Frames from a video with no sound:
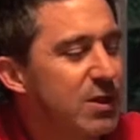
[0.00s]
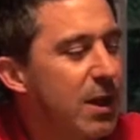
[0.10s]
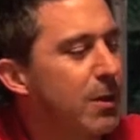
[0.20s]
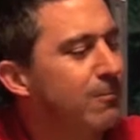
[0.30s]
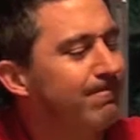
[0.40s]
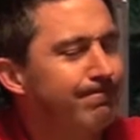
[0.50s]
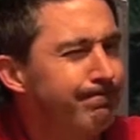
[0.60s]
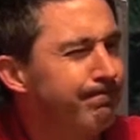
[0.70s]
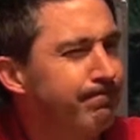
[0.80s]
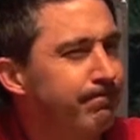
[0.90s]
So,
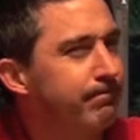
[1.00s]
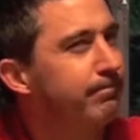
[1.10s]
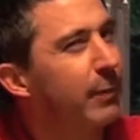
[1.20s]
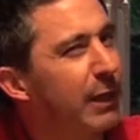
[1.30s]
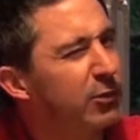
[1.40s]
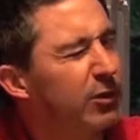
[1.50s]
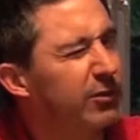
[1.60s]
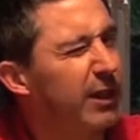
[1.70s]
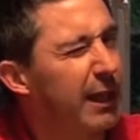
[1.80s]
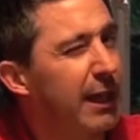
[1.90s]

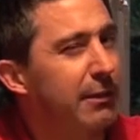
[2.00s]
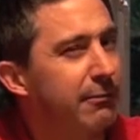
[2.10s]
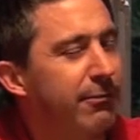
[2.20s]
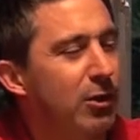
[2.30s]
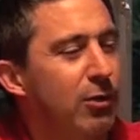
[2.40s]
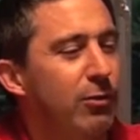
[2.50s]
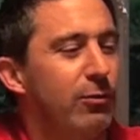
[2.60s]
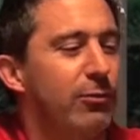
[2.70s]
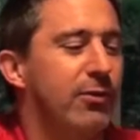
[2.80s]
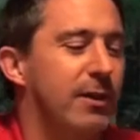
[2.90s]
interesting,
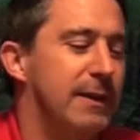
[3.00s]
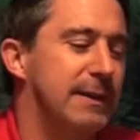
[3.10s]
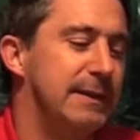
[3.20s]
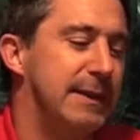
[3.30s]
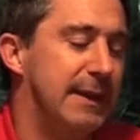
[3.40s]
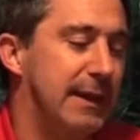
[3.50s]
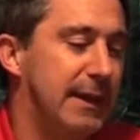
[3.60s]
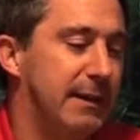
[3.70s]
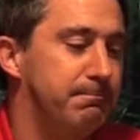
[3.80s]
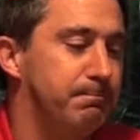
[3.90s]
infused.
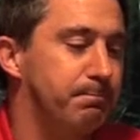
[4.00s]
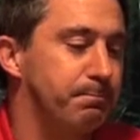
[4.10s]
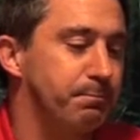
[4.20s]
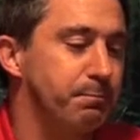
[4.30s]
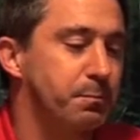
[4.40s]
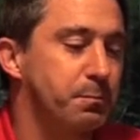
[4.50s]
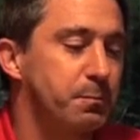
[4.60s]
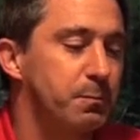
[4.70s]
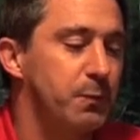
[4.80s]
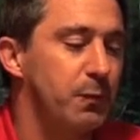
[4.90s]
All
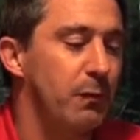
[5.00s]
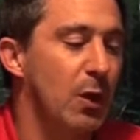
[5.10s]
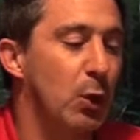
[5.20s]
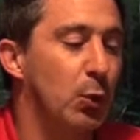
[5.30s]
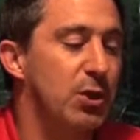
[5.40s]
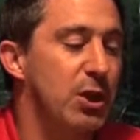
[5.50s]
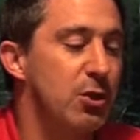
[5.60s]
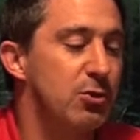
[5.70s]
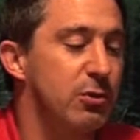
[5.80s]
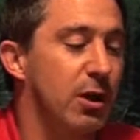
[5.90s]
the
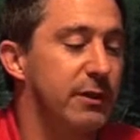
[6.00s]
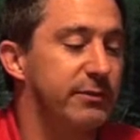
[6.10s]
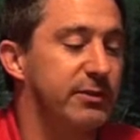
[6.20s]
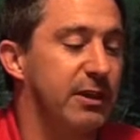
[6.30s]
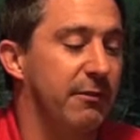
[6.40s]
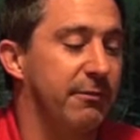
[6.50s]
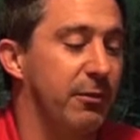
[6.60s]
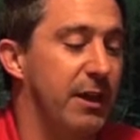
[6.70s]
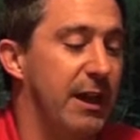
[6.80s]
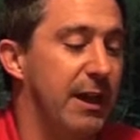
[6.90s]
usual kind of stuff
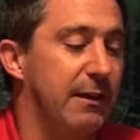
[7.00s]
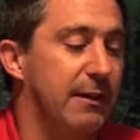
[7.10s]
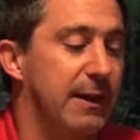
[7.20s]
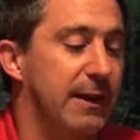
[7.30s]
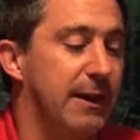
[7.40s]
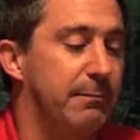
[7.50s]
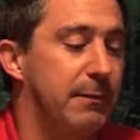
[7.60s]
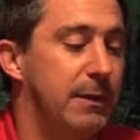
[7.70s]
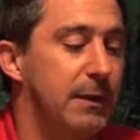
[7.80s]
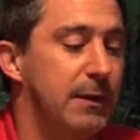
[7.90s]
on here.
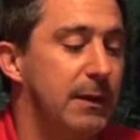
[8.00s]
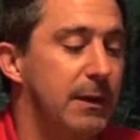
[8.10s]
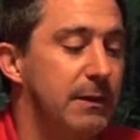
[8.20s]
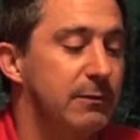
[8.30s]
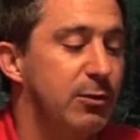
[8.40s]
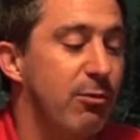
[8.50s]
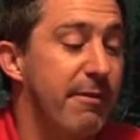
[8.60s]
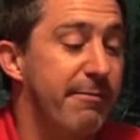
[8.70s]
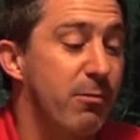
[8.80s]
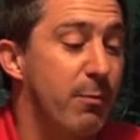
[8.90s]

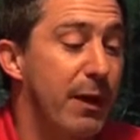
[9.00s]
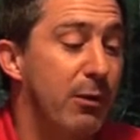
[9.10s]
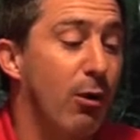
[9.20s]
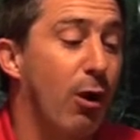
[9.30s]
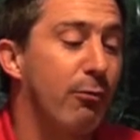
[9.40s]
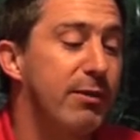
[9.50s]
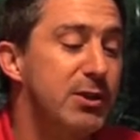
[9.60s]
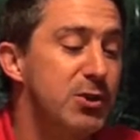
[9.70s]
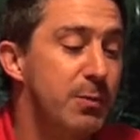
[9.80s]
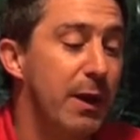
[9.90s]
Grapefruit peel,
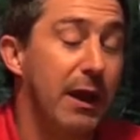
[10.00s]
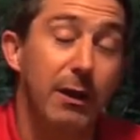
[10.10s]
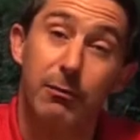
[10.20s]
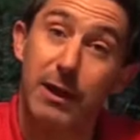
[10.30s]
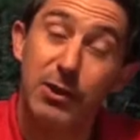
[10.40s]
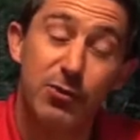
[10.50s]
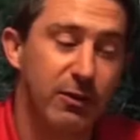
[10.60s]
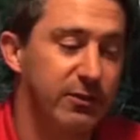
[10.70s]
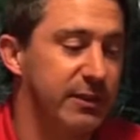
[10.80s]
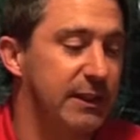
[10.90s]
orange peel,
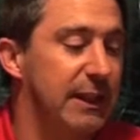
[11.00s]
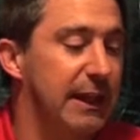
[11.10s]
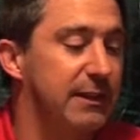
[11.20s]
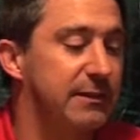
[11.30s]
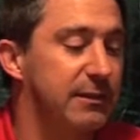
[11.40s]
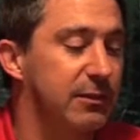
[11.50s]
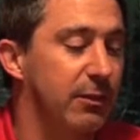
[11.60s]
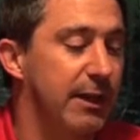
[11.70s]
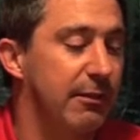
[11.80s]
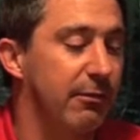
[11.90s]
interestingly, it's
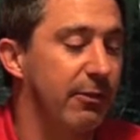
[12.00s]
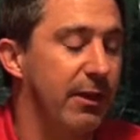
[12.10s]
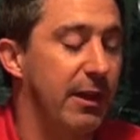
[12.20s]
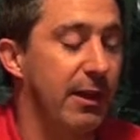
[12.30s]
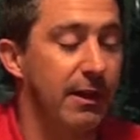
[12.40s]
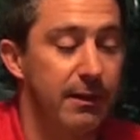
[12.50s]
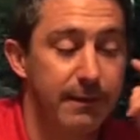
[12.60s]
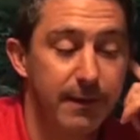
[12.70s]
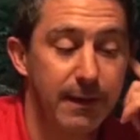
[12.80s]
got here on the